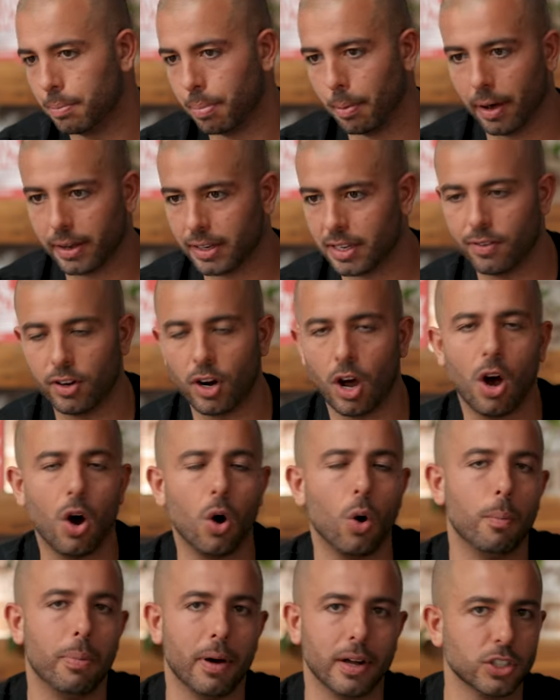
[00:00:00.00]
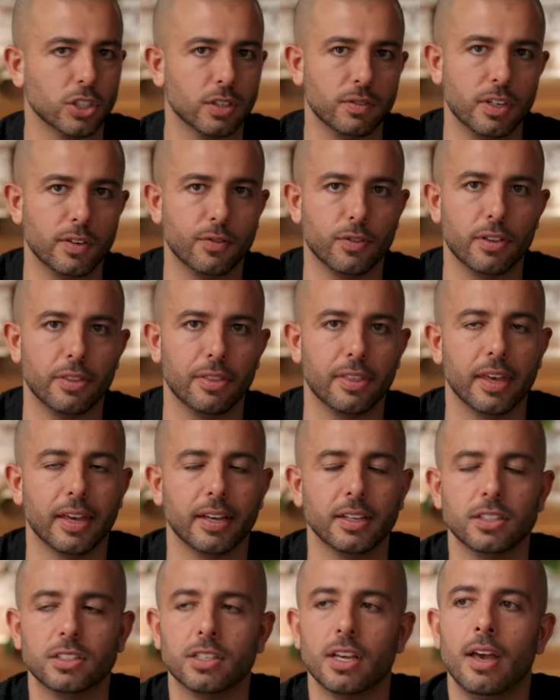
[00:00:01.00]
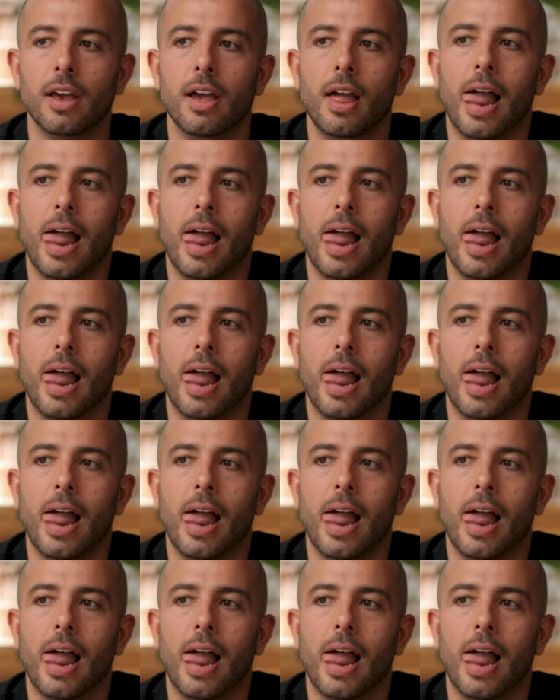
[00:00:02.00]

by giving a whole bunch of different things.